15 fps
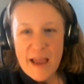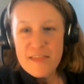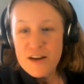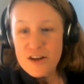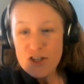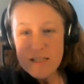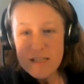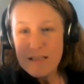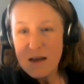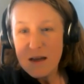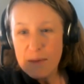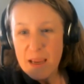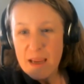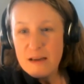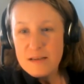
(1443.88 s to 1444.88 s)
they're just
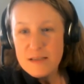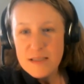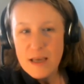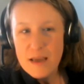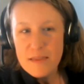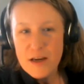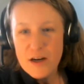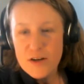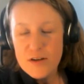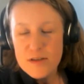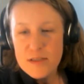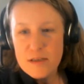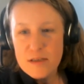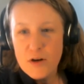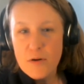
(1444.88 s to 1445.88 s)
amazed that
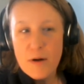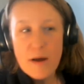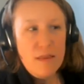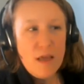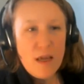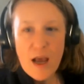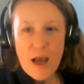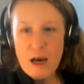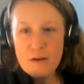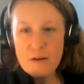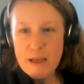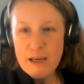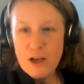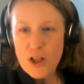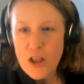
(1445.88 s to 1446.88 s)
there's, and they have
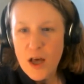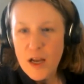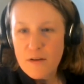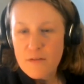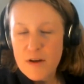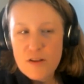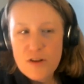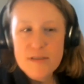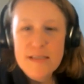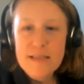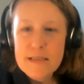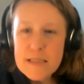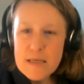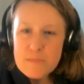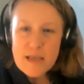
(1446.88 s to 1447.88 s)
like a lot of,
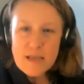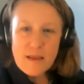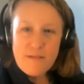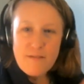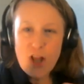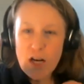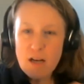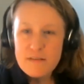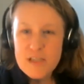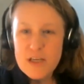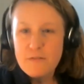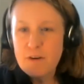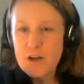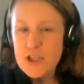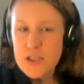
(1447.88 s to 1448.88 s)
seems like they have a lot of
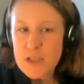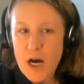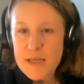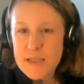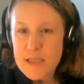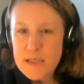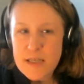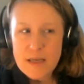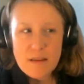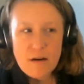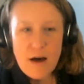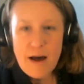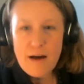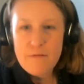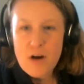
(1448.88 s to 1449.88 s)
different sauces. Like they'll
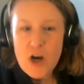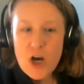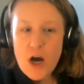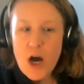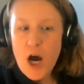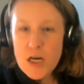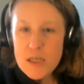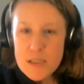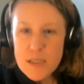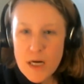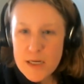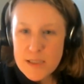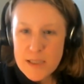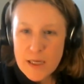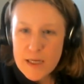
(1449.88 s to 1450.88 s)
have hot
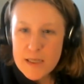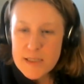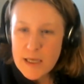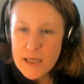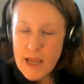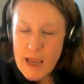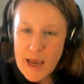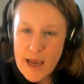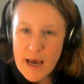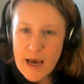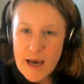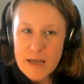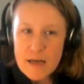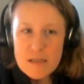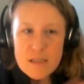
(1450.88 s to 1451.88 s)
sauce that kids can
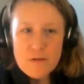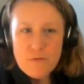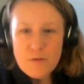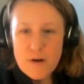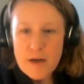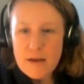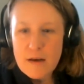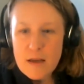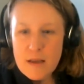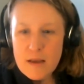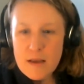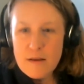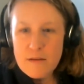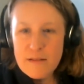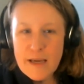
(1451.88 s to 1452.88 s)
add, and different,
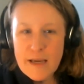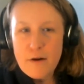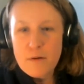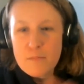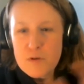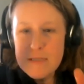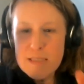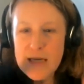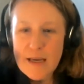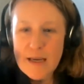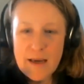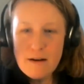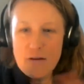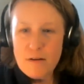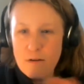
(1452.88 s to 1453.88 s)
like almost
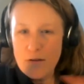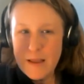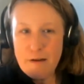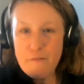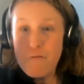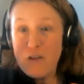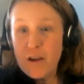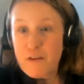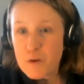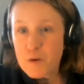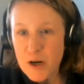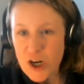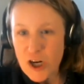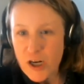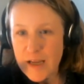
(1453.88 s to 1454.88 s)
like, I don't know, like a flavor
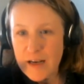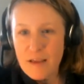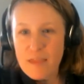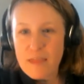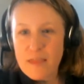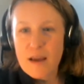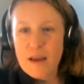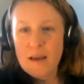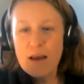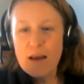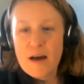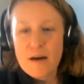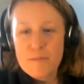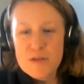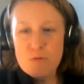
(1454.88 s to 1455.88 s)
bar kind of thing,
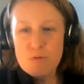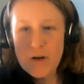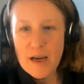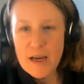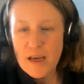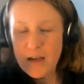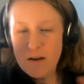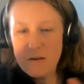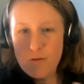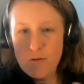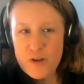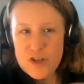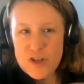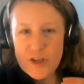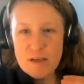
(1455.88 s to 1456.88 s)
is what I kind of
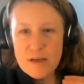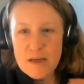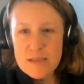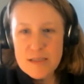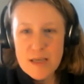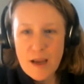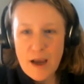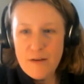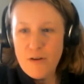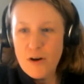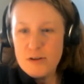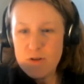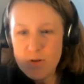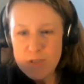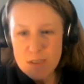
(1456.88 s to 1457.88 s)
envision, because they have
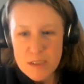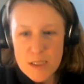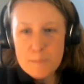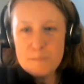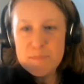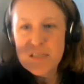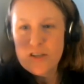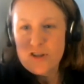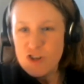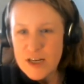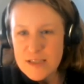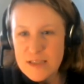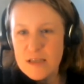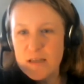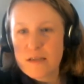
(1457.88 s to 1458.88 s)
all sorts of dips and
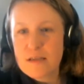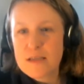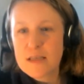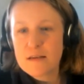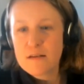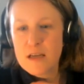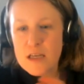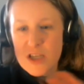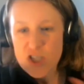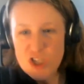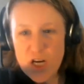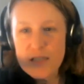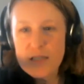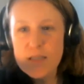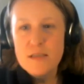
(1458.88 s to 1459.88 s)
dressings and
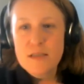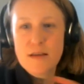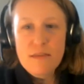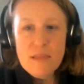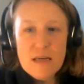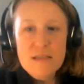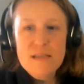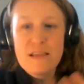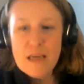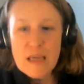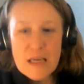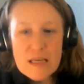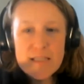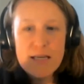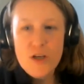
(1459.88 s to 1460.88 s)
sauces and things that the
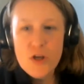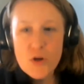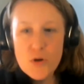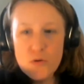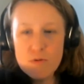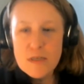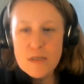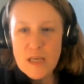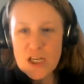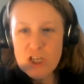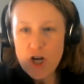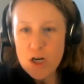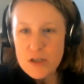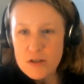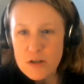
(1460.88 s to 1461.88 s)
kids can use to like
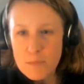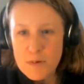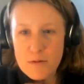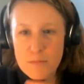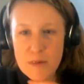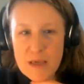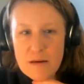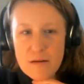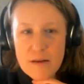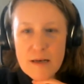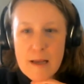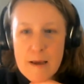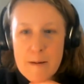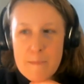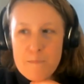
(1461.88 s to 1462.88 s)
doctor up their meal.
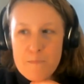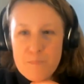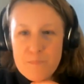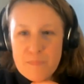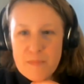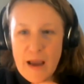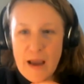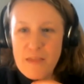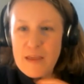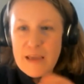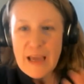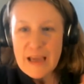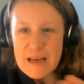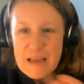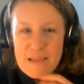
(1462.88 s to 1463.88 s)
And I
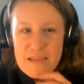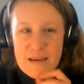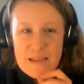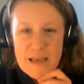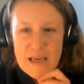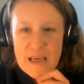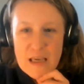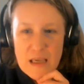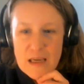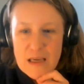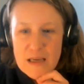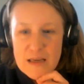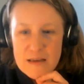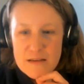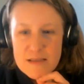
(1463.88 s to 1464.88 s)
think anything that can get
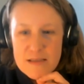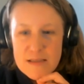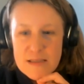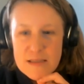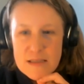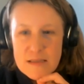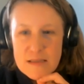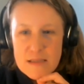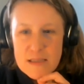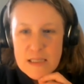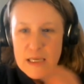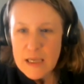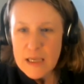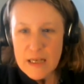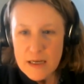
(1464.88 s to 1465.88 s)
kids
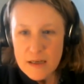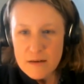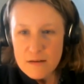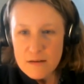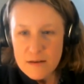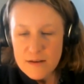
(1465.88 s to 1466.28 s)
to eat it,